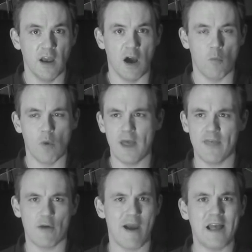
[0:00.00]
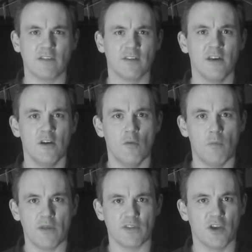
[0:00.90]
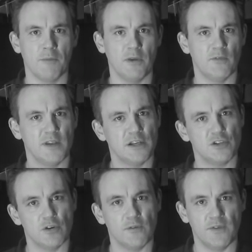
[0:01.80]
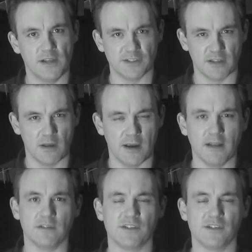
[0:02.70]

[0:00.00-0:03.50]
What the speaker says: and where they're at by the time you finish your first line.